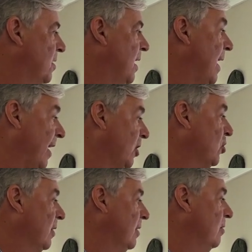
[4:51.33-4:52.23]

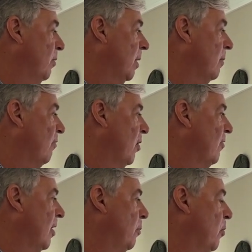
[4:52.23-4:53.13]
Actually, you bring up a very
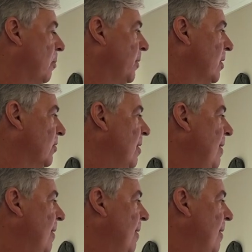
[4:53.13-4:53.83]
valid point, because